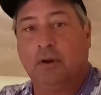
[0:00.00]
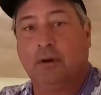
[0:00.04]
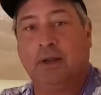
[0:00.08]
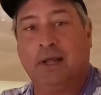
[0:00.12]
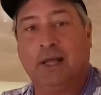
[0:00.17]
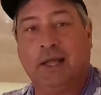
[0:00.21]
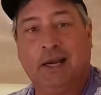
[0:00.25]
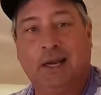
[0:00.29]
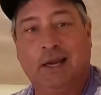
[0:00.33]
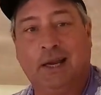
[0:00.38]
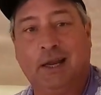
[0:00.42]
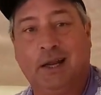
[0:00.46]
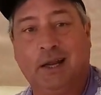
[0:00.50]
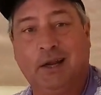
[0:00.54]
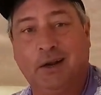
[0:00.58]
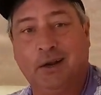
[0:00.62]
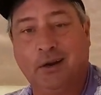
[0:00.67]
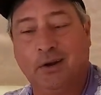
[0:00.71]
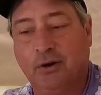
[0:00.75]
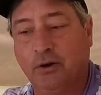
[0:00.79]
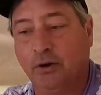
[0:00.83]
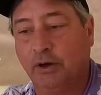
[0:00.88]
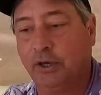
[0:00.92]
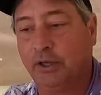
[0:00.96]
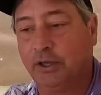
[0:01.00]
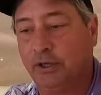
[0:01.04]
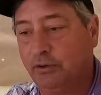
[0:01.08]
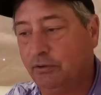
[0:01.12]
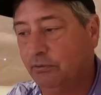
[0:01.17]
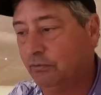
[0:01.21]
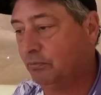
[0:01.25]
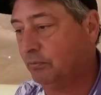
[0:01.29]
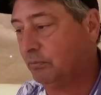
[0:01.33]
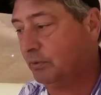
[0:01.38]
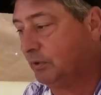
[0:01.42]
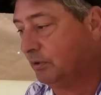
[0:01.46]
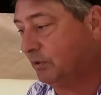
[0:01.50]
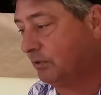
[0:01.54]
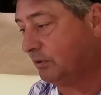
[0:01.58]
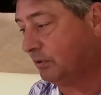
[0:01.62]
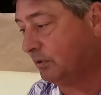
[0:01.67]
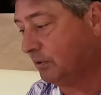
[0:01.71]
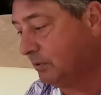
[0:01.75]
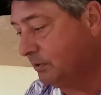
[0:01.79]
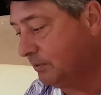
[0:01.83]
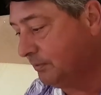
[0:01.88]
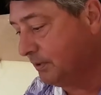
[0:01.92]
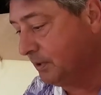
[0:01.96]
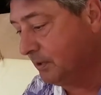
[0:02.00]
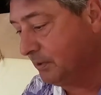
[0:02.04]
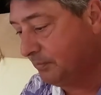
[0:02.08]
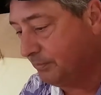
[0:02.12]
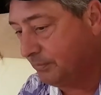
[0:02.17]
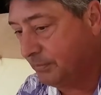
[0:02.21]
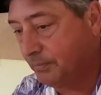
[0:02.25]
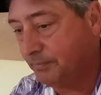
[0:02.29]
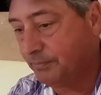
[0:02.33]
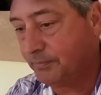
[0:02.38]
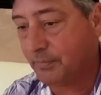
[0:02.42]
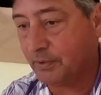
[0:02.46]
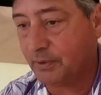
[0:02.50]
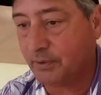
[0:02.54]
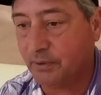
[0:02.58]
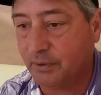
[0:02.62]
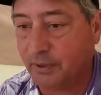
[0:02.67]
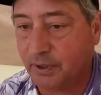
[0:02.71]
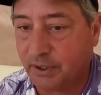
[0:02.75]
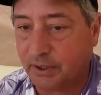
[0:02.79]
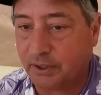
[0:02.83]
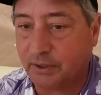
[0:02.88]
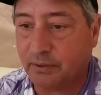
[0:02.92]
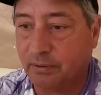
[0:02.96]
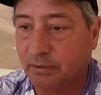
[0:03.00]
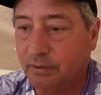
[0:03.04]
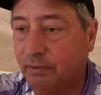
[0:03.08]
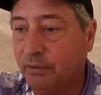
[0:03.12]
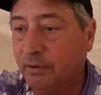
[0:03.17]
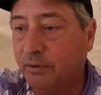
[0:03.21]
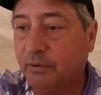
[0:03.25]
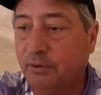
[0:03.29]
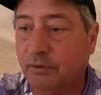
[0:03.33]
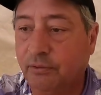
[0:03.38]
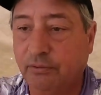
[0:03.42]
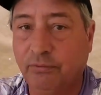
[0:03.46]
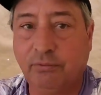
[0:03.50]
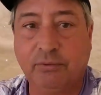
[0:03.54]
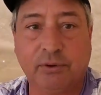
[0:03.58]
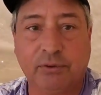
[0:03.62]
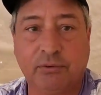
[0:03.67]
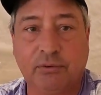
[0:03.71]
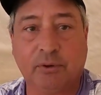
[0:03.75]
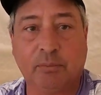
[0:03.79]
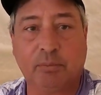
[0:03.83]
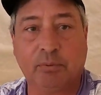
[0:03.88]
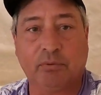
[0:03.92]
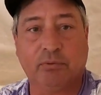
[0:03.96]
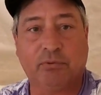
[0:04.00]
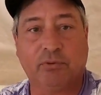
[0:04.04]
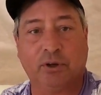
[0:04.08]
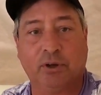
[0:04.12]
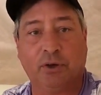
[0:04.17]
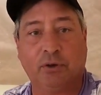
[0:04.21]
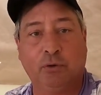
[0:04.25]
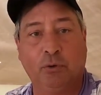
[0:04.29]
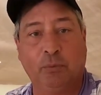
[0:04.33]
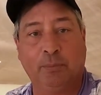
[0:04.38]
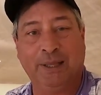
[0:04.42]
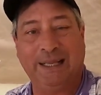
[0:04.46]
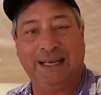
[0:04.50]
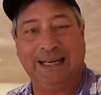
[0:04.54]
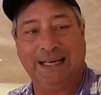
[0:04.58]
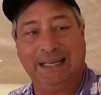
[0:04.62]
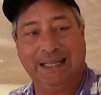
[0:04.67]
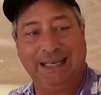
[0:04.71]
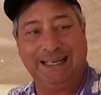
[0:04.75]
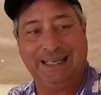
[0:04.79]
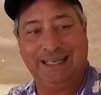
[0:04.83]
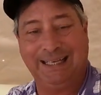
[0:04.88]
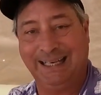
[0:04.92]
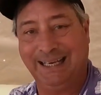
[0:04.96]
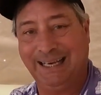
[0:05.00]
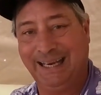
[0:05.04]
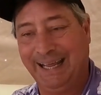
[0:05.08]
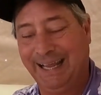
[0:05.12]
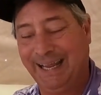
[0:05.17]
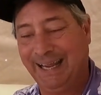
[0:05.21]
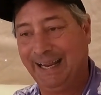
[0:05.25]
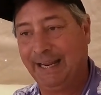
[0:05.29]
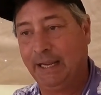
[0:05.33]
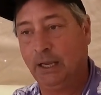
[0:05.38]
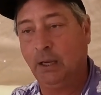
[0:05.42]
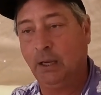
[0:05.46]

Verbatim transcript: 98 degrees with like 60% humidity today.